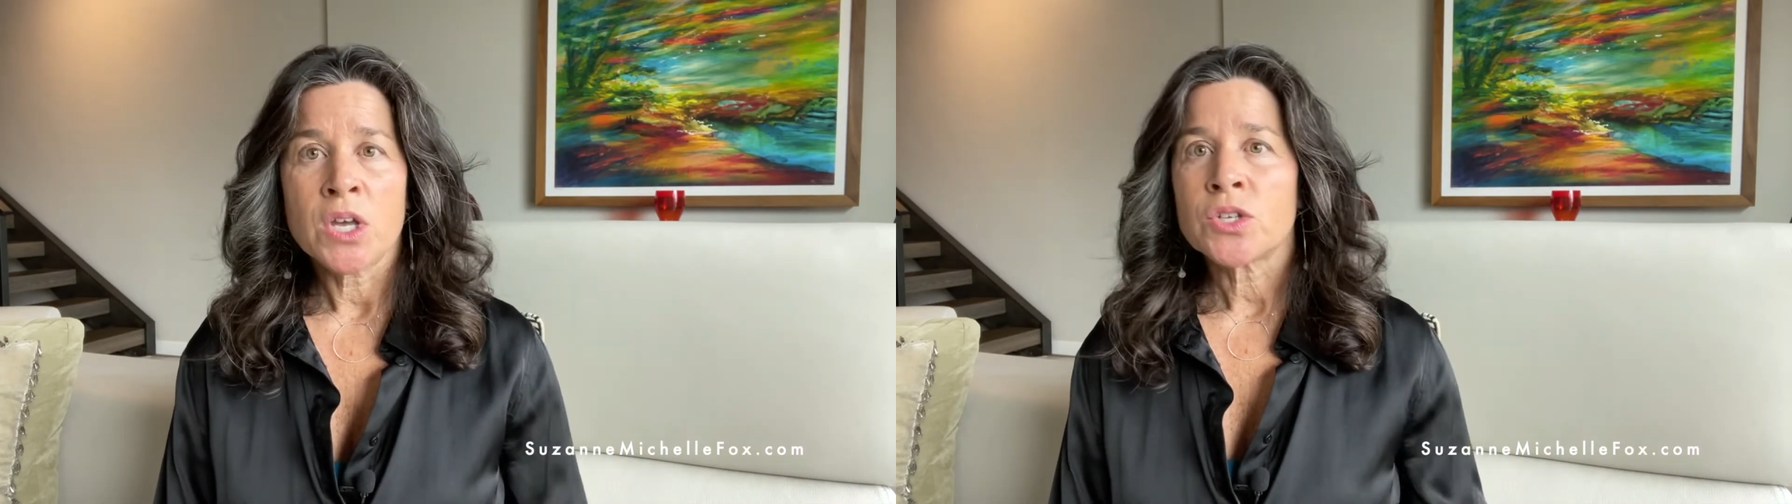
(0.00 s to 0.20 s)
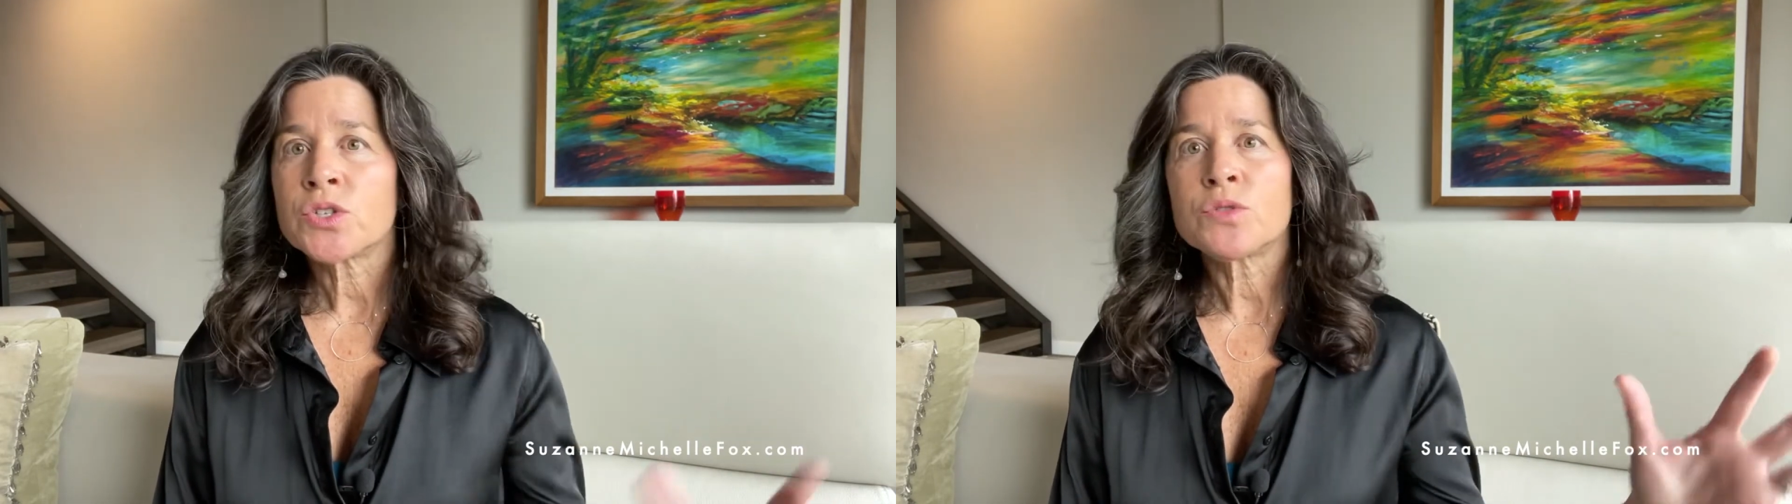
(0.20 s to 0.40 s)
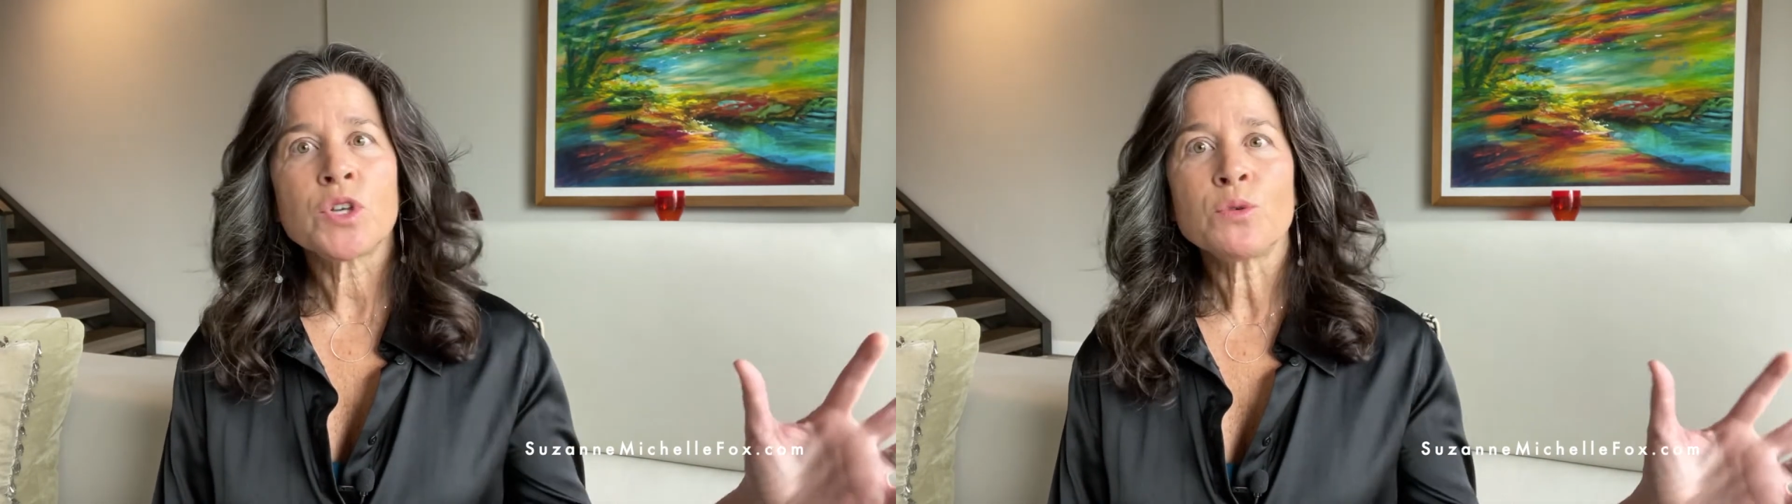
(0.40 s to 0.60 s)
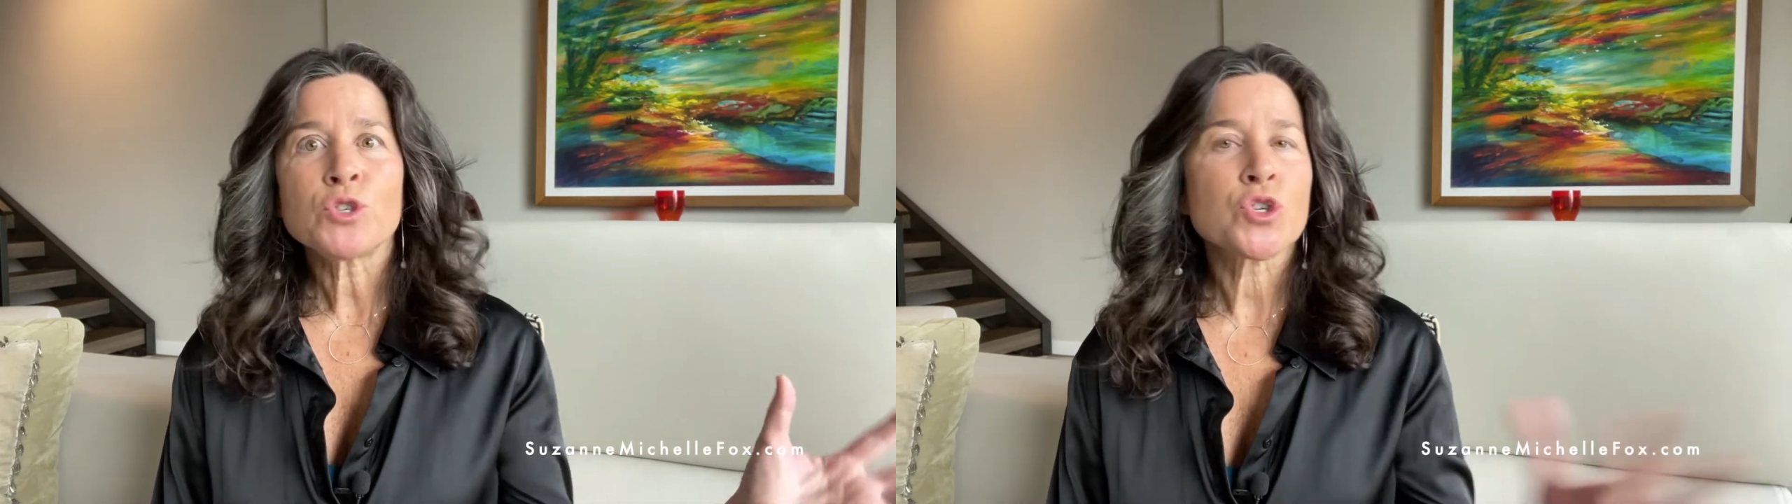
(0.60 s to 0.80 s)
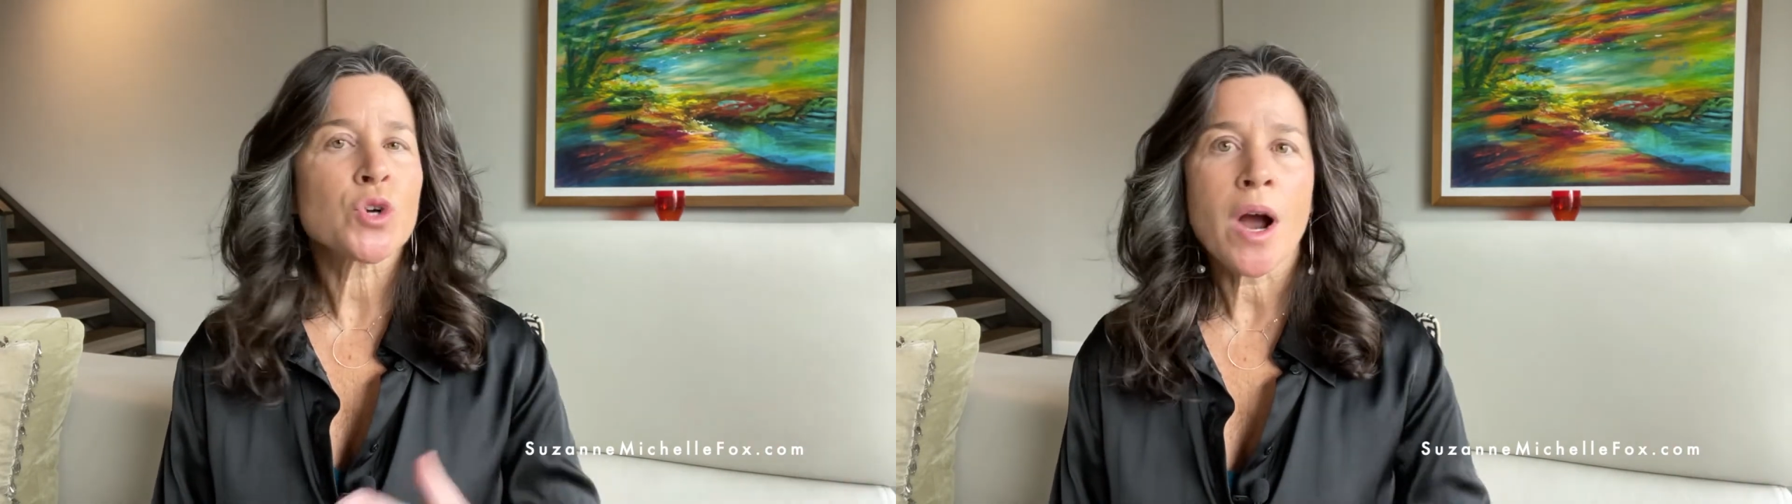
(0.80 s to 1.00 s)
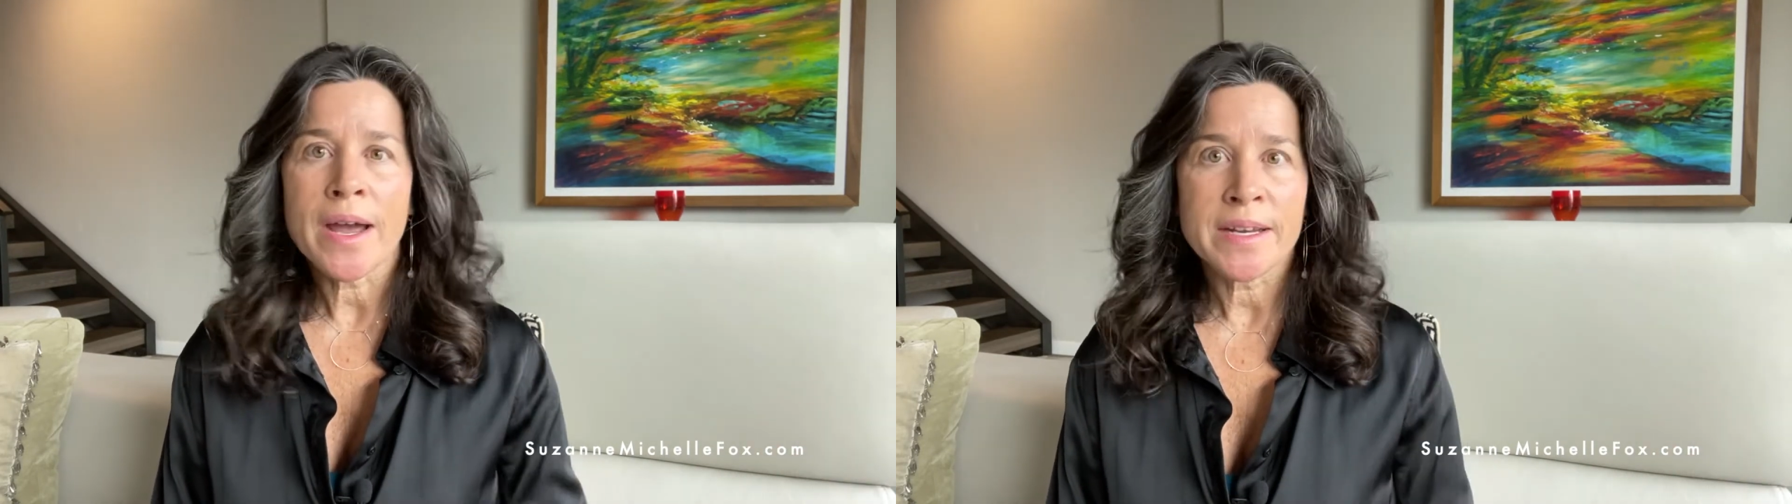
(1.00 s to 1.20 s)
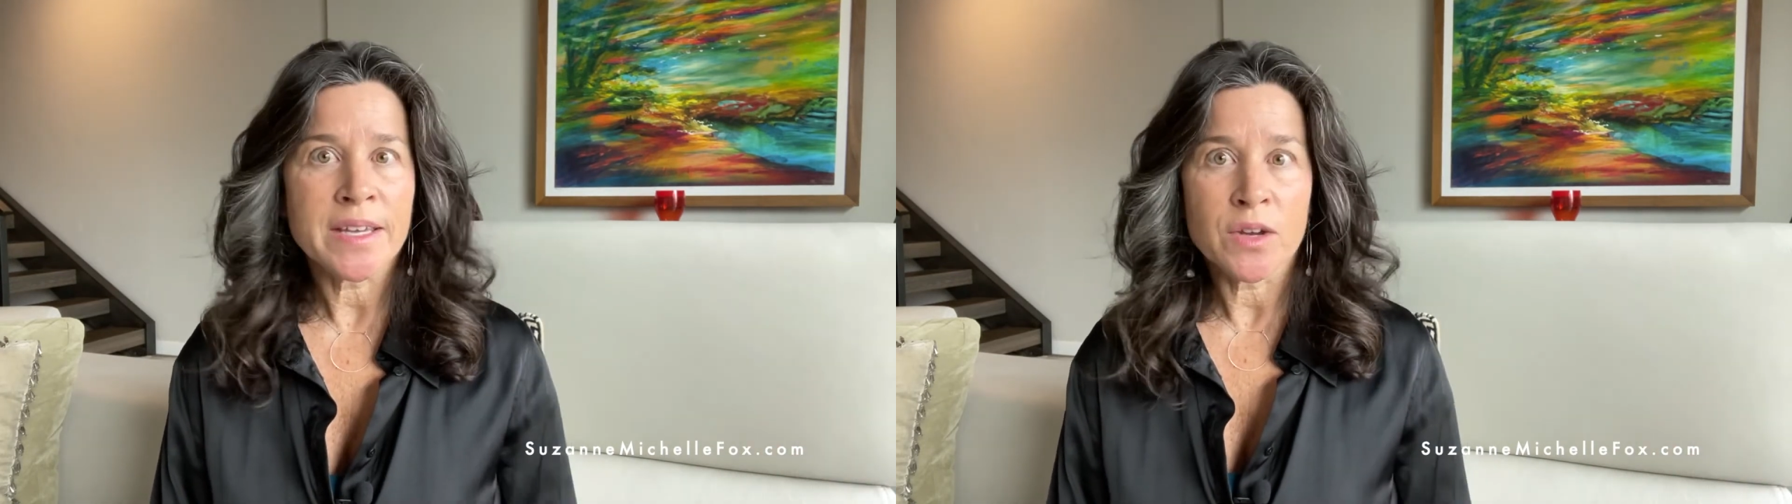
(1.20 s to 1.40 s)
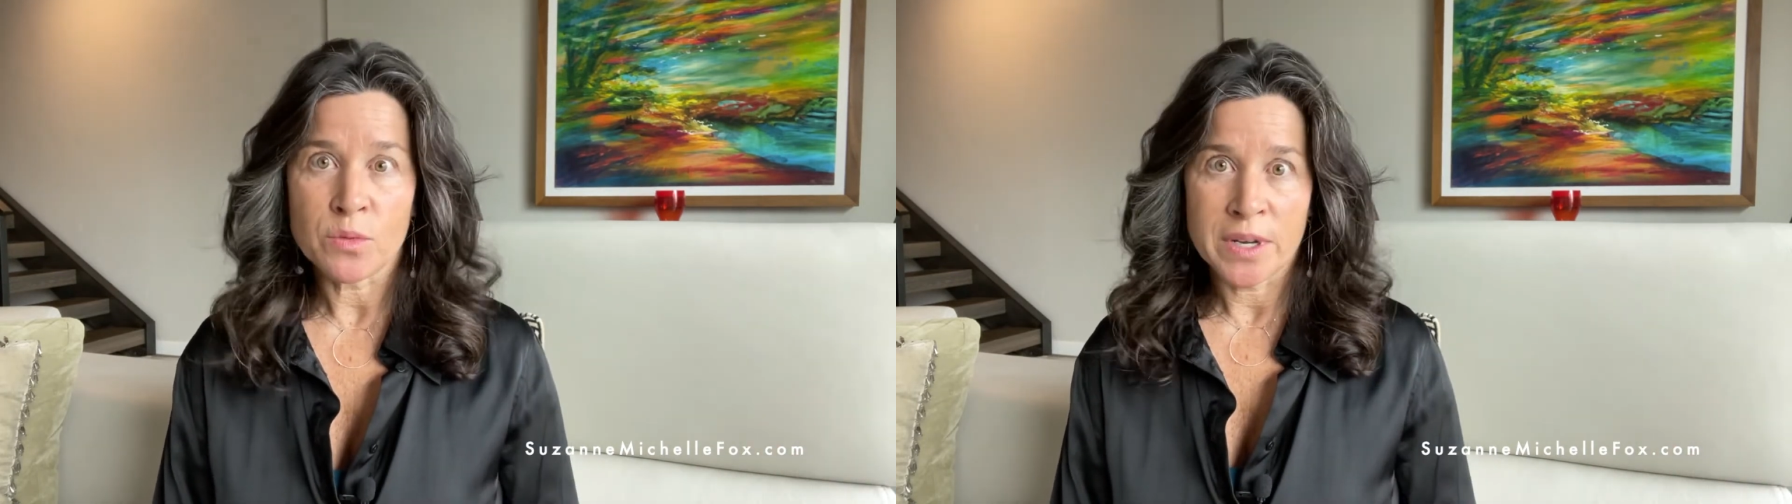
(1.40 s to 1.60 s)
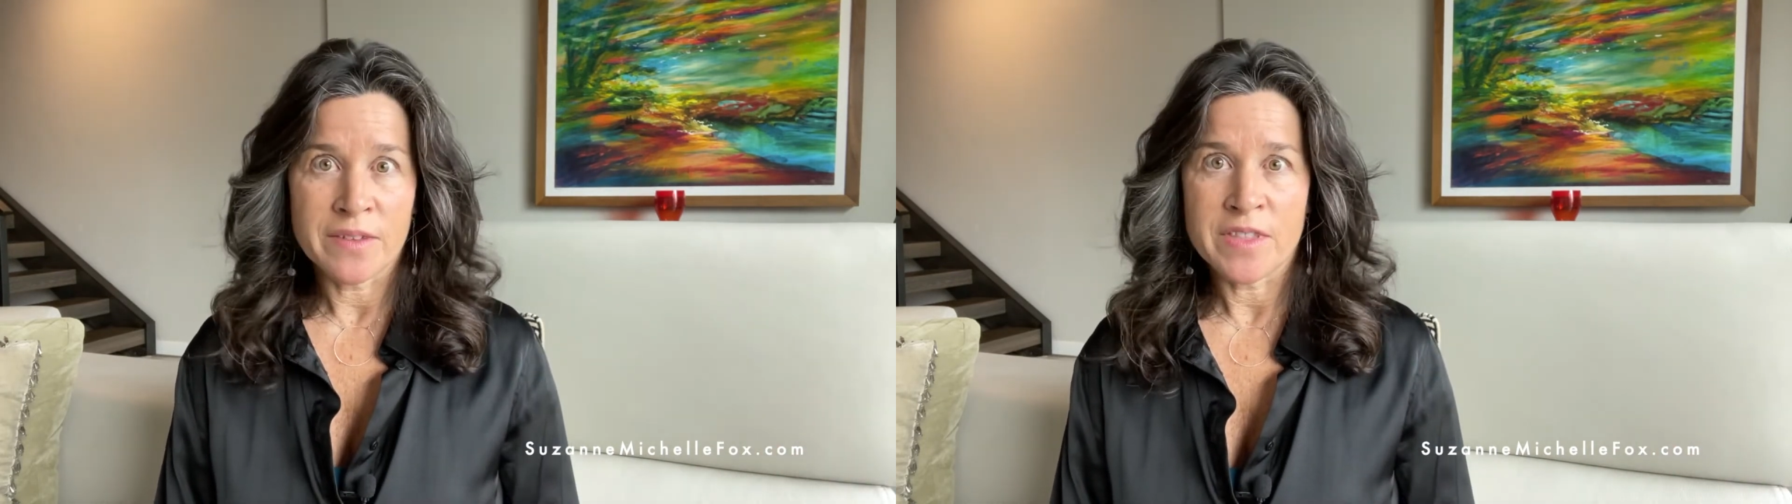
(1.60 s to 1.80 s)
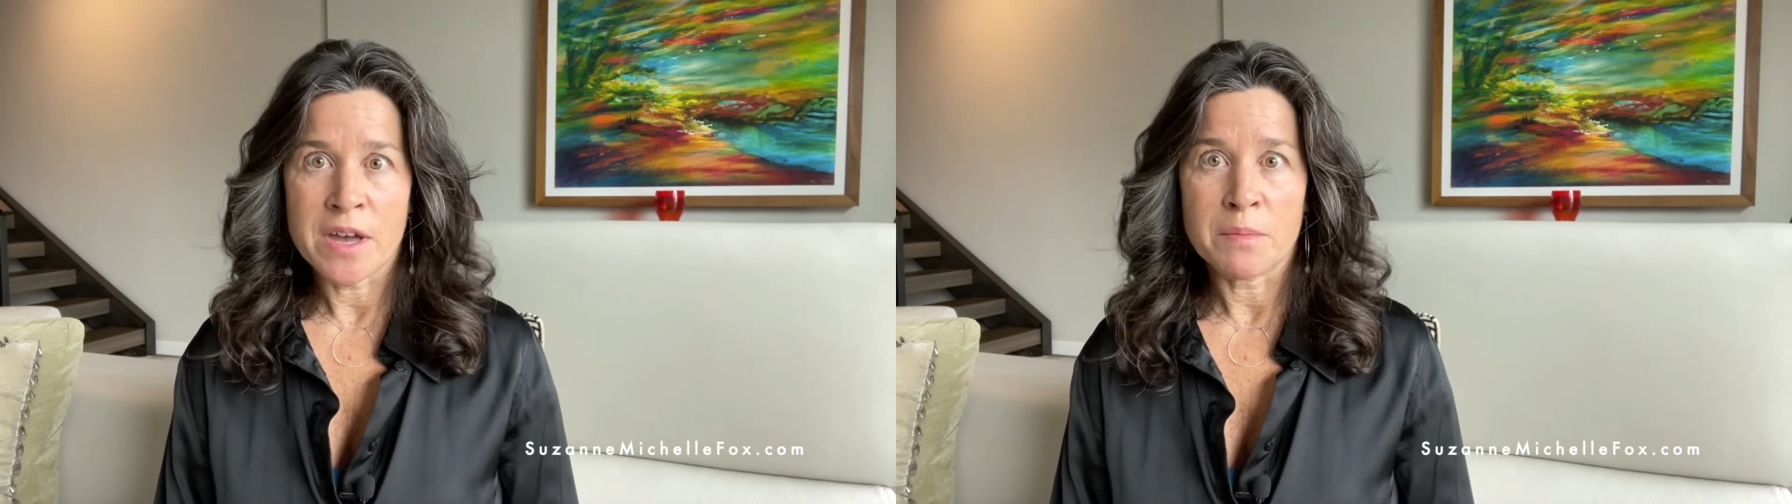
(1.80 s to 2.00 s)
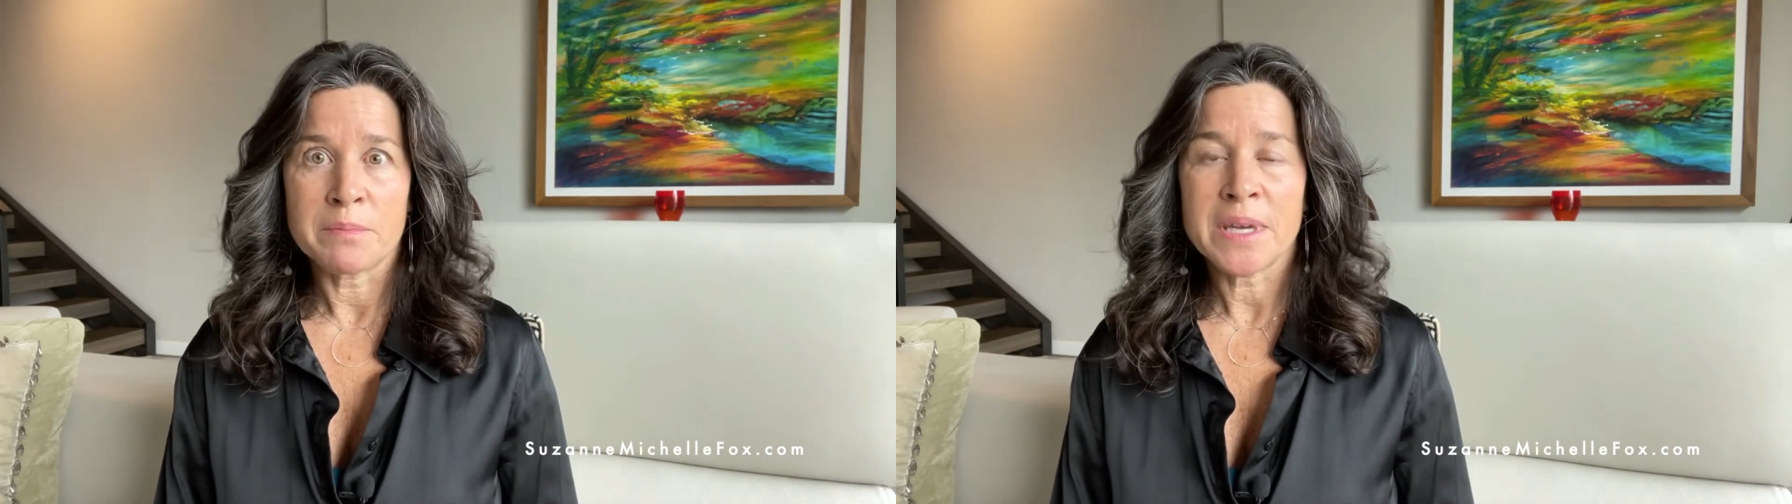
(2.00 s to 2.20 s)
So don't try to get rid of them